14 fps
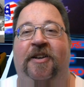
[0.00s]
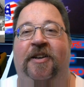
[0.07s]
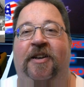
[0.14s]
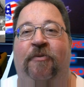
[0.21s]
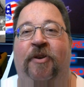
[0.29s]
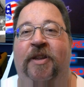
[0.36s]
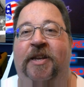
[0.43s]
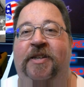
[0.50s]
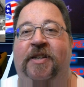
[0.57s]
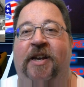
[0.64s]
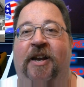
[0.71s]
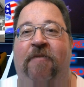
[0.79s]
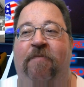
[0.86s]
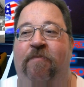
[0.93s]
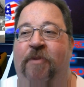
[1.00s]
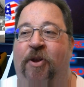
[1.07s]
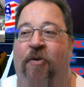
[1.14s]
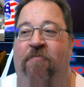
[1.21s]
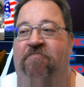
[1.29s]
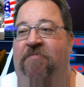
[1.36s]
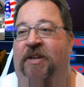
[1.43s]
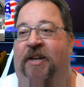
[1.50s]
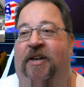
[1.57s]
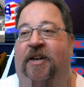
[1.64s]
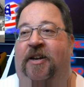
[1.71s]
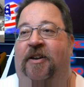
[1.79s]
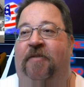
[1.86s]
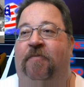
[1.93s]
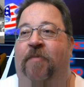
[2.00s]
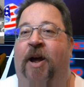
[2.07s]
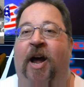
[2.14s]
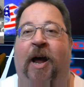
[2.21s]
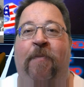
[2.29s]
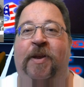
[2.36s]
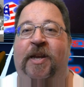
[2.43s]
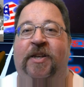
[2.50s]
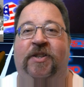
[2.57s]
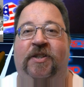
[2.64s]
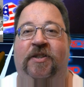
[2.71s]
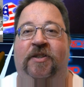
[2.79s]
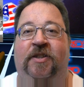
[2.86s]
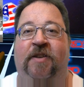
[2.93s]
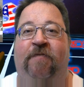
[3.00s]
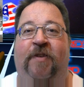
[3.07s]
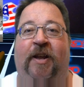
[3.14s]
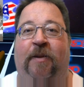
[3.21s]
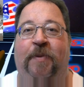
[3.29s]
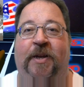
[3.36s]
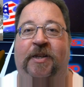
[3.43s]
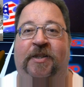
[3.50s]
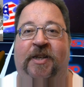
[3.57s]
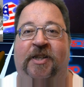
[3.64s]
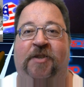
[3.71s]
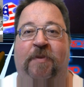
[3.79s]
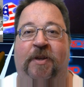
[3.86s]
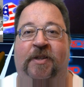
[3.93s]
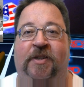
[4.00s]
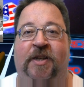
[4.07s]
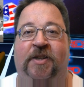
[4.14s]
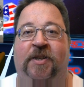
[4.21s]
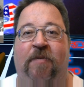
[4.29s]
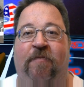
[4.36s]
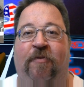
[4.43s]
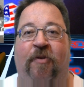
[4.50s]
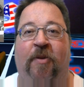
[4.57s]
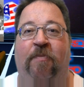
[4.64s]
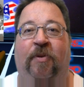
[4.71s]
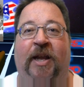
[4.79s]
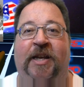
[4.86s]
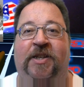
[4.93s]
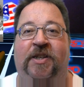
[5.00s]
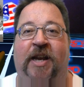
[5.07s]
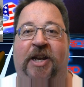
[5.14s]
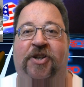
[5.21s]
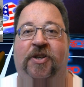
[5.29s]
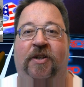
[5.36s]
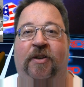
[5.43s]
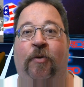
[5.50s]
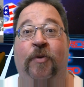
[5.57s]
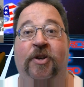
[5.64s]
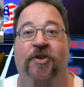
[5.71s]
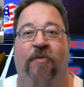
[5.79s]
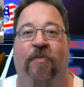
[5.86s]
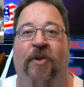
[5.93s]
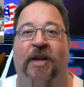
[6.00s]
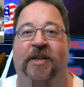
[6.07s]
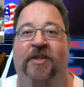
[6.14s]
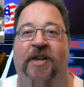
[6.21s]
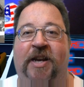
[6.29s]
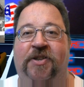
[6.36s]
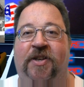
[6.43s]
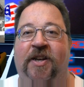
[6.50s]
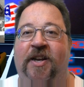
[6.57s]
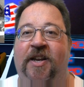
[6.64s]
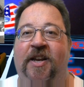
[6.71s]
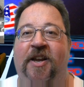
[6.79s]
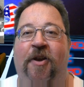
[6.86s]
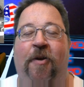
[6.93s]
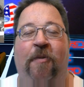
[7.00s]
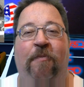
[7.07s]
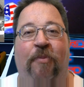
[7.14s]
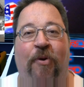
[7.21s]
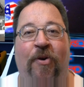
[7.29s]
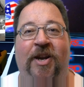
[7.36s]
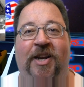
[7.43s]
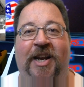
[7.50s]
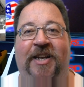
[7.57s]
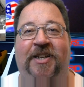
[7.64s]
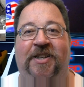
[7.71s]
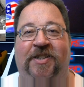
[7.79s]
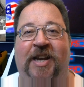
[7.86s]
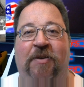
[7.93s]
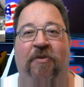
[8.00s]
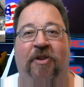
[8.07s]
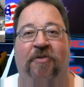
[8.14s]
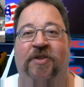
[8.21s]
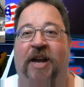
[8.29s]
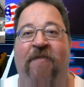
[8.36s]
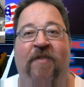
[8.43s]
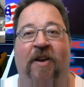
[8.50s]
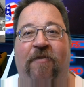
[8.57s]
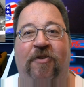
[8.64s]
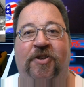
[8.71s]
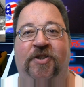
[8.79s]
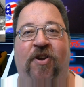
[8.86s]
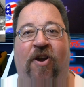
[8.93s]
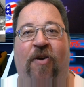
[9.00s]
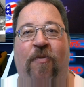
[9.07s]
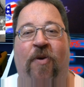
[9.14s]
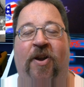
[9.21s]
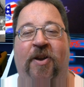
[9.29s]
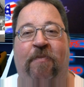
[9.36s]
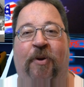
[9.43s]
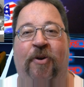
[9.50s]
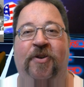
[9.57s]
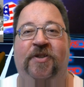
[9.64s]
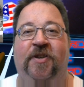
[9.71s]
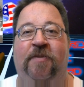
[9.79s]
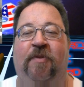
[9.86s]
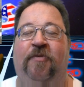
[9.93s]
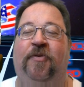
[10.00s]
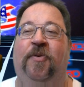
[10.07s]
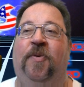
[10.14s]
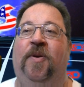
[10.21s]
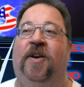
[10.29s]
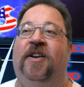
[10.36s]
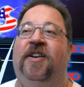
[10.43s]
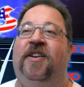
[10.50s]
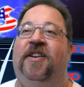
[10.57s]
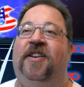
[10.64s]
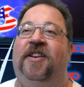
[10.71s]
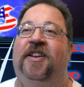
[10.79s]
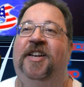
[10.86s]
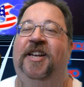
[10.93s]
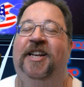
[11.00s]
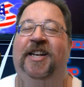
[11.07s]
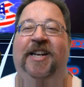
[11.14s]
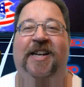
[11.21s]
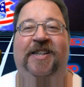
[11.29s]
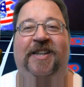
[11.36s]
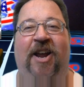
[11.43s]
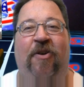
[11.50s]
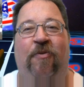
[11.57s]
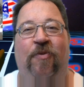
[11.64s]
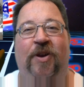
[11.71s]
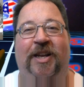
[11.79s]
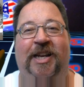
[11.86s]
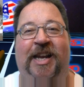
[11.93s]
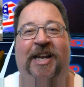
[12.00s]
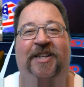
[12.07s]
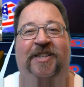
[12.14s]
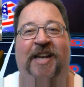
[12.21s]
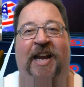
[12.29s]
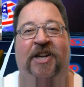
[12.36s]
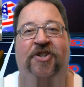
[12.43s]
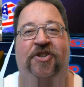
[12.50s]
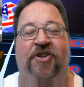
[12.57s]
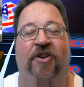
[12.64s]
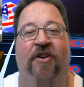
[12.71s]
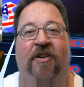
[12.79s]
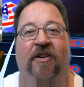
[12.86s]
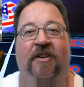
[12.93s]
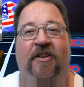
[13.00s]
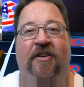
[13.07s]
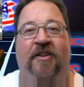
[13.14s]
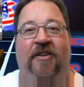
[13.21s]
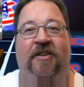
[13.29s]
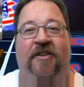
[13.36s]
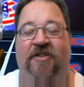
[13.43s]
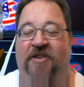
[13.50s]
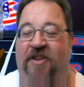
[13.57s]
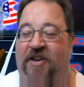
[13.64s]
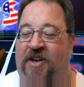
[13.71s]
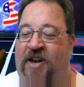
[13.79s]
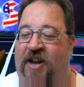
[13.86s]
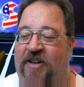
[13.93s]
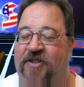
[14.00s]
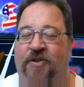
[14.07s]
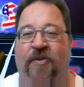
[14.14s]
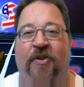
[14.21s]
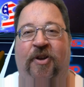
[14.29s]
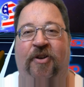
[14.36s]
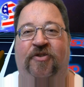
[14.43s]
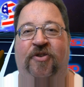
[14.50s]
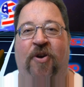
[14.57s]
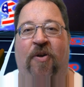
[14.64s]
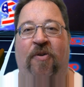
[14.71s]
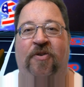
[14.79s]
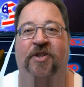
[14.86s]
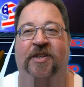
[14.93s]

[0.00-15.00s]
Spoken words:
One of these hobbyist developing system for the PlayStation, the original PlayStation. Pretty neat to see one of those. I never saw one in person before. It's got a really neat texture to the console and the controllers.